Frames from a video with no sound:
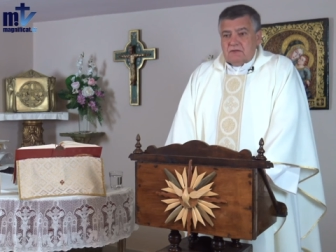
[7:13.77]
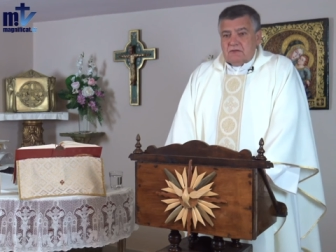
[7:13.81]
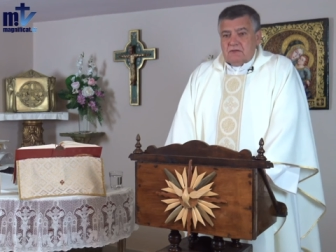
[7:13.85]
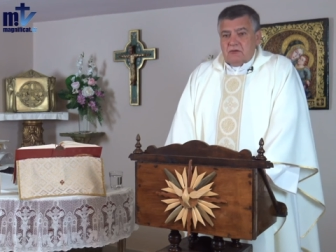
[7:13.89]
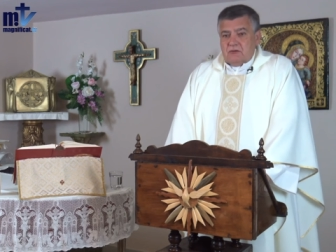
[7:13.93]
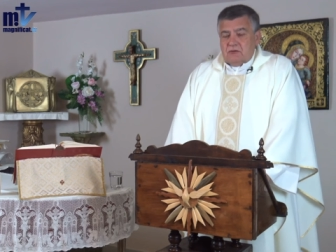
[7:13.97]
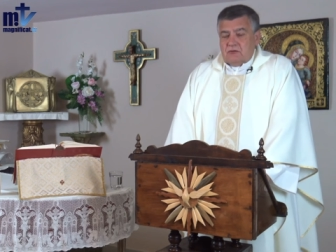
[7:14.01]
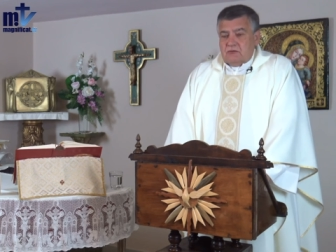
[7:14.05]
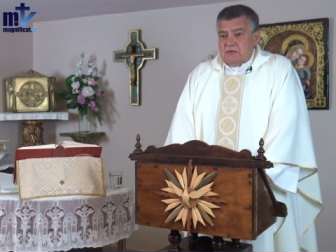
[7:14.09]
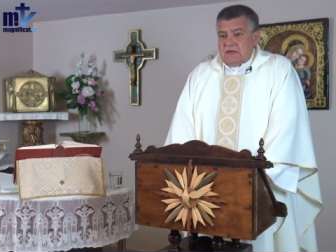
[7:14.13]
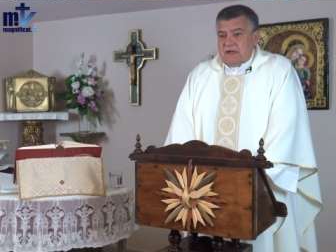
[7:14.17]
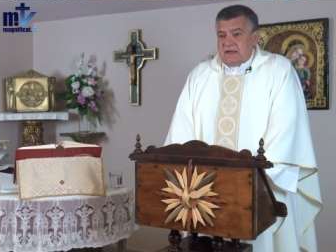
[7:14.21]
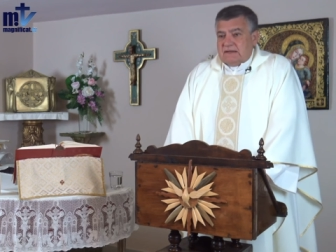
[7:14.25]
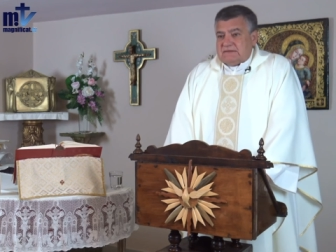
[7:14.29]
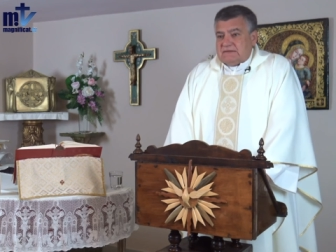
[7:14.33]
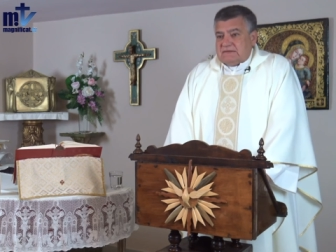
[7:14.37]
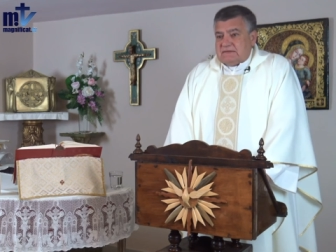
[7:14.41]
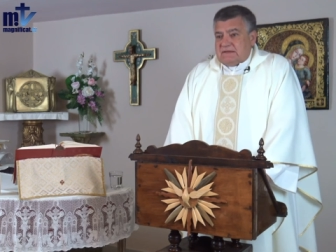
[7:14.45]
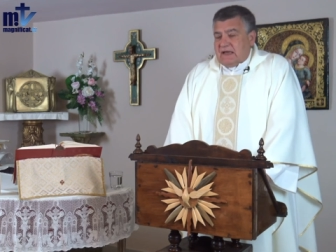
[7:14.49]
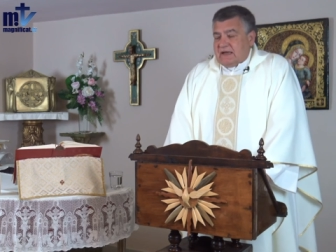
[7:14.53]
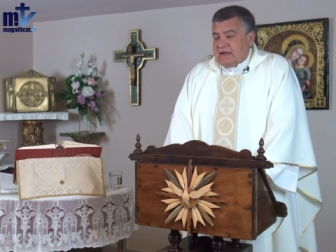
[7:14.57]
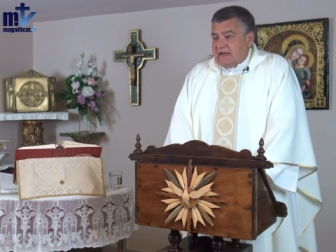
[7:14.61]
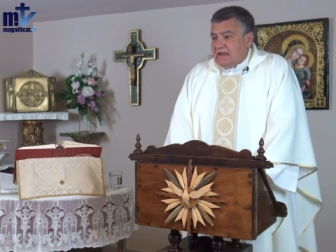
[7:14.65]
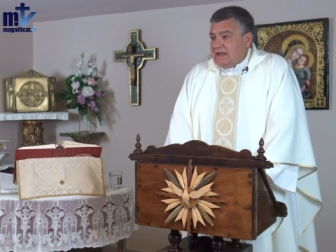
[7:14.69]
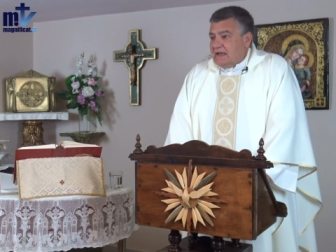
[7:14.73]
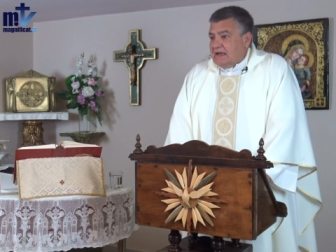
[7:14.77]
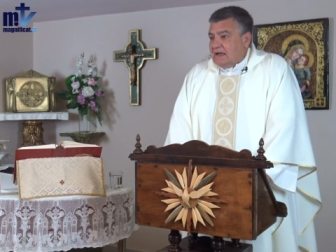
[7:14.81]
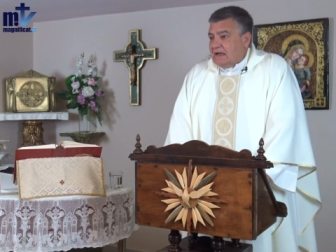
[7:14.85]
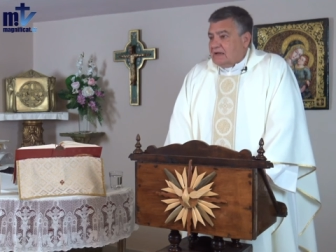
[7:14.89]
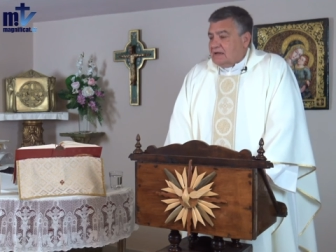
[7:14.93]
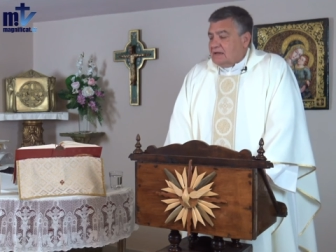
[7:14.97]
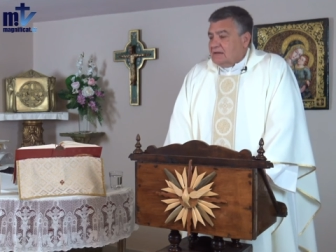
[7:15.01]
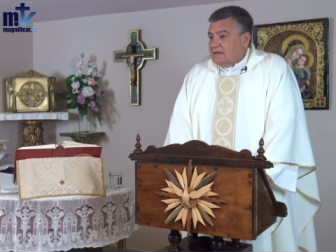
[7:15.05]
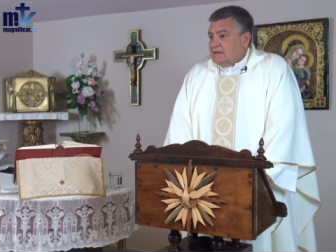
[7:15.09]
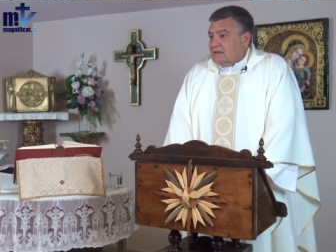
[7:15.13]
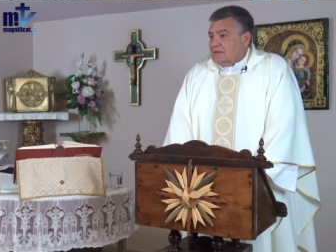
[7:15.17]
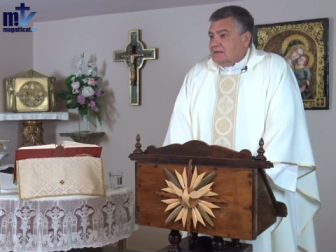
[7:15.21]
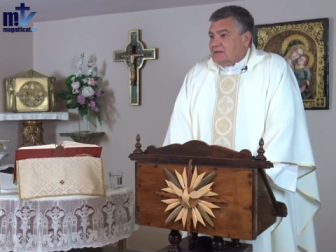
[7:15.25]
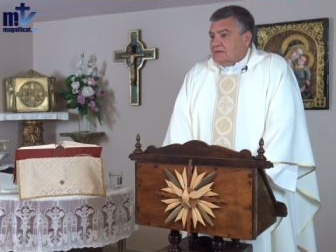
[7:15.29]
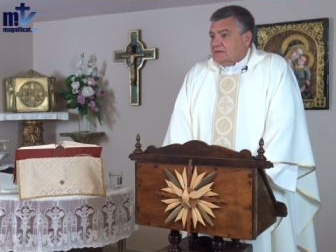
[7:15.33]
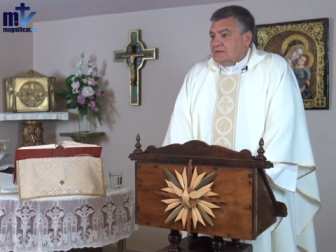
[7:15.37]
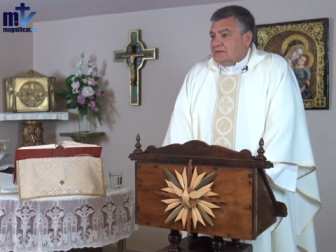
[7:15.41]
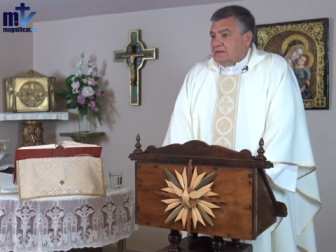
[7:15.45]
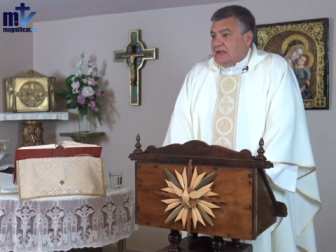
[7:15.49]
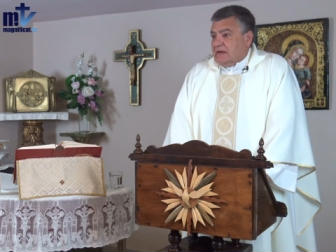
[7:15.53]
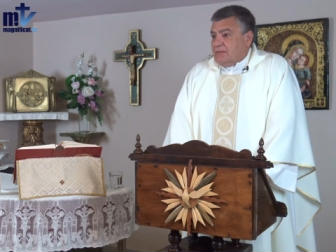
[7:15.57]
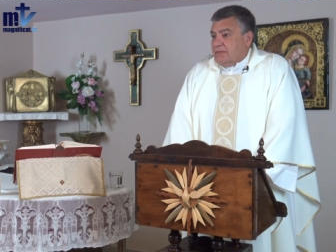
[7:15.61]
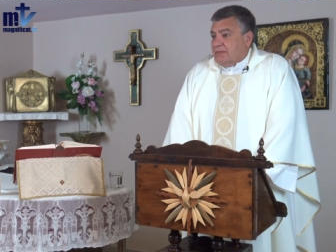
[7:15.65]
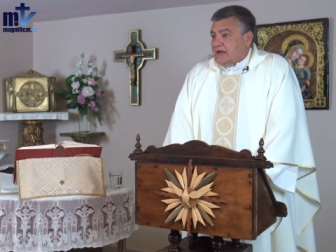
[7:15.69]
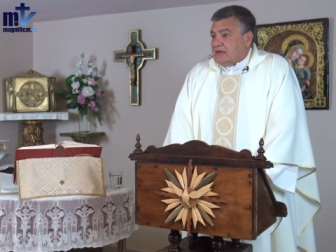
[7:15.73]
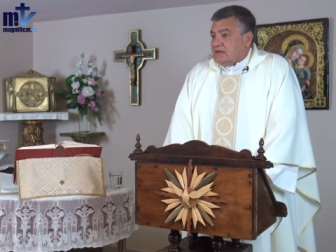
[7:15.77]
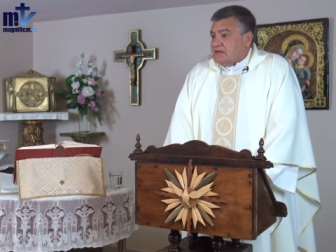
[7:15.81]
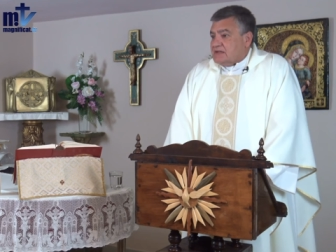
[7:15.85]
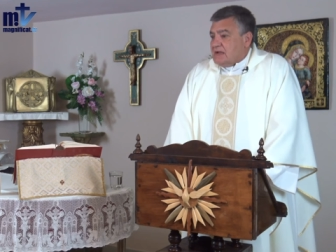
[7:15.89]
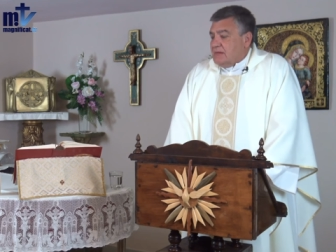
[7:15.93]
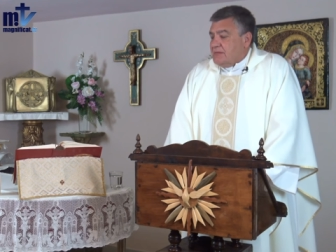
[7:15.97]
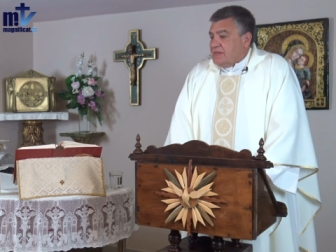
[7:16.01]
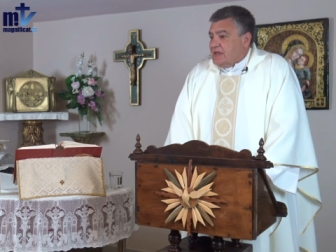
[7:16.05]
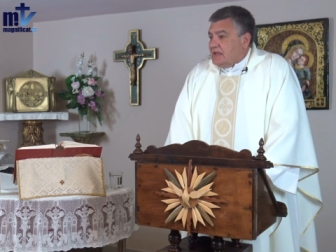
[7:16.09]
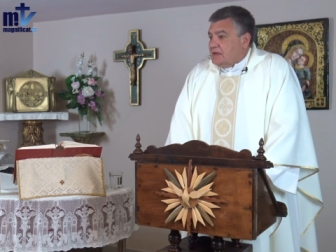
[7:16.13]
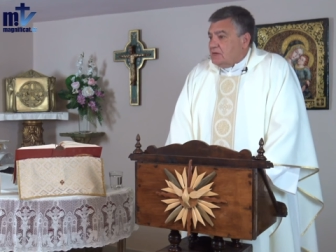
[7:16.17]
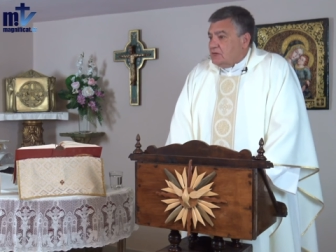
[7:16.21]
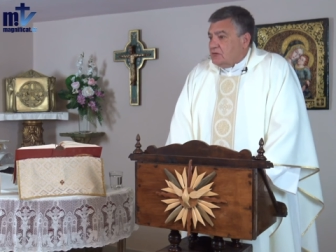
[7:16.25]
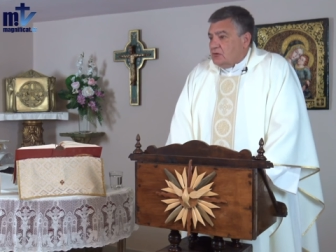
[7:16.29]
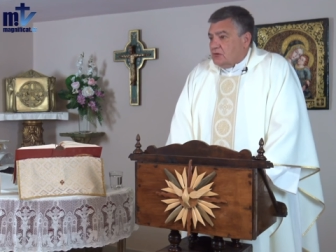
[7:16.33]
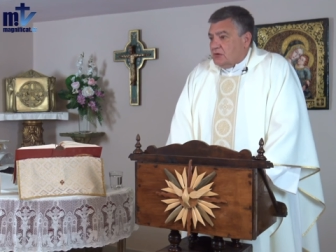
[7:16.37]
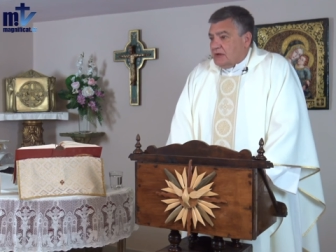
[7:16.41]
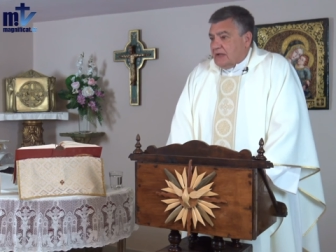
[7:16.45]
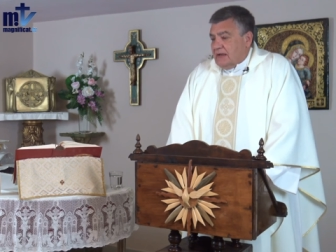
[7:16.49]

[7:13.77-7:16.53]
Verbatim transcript: with the task of embalming